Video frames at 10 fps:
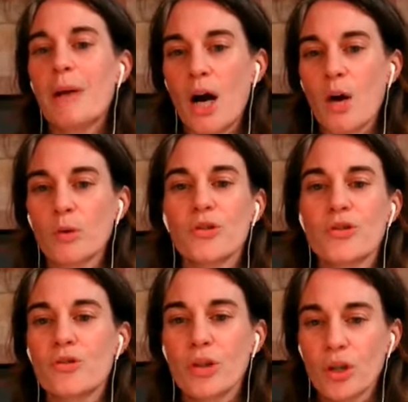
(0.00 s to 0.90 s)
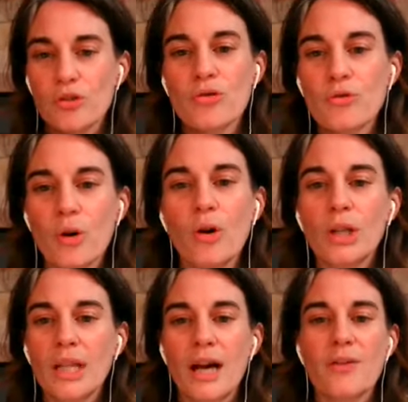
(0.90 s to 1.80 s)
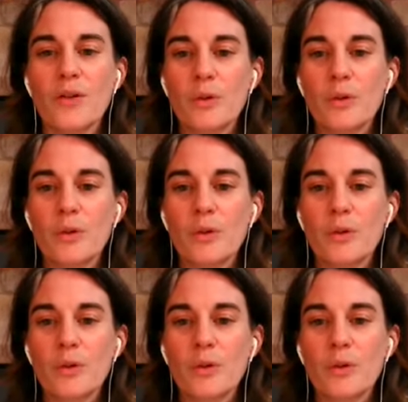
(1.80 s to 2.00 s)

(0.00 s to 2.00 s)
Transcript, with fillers: power to control other